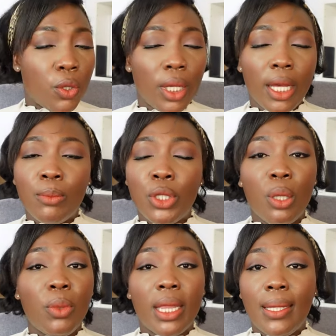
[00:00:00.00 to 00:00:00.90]
don't come to
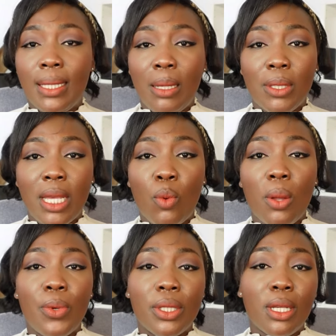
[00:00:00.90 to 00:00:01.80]
Germany at the same time.
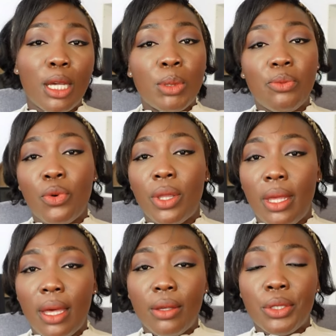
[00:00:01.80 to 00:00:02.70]
One person comes before
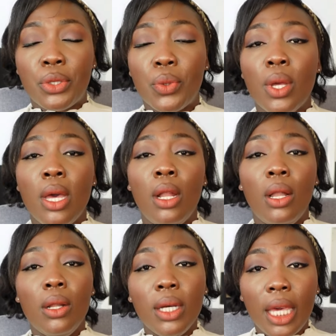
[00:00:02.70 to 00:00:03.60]
the other. So
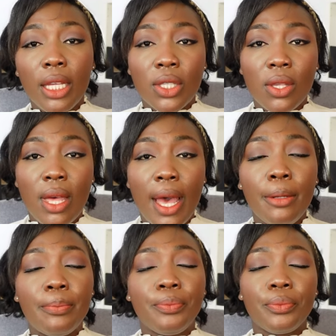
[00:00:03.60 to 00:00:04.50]
look into
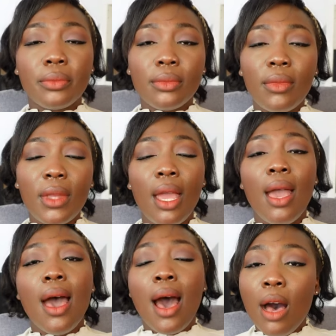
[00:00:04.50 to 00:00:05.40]
that.
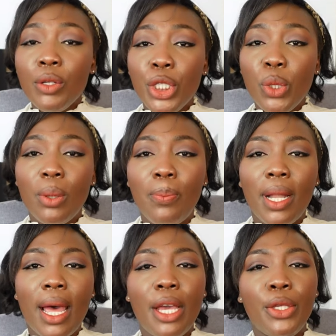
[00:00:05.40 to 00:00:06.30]
How do you
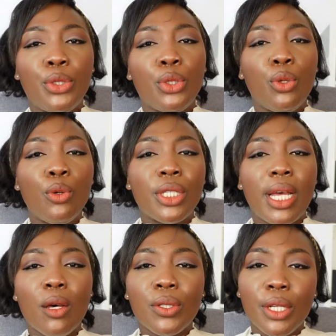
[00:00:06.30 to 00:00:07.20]
apply? You should go to the
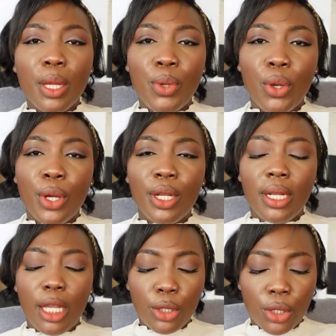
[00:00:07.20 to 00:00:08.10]
Ausländerbehörde
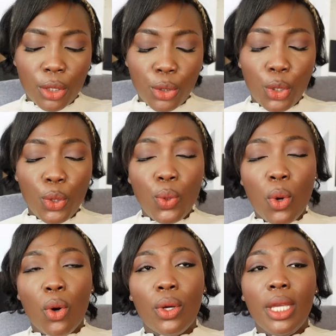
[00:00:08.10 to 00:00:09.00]
next to you
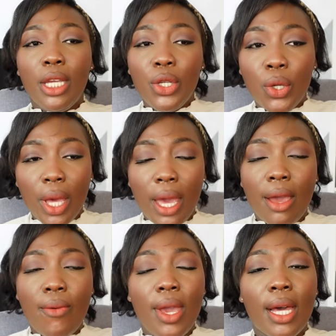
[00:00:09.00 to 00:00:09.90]
or in your
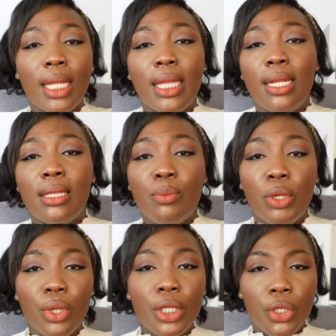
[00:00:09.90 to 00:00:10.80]
area. That is the
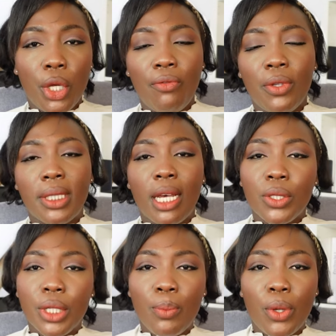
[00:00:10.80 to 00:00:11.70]
immigration office, the
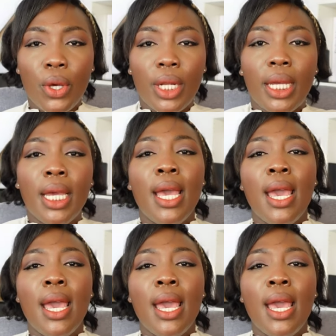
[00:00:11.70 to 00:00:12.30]
Ausländerbehörde.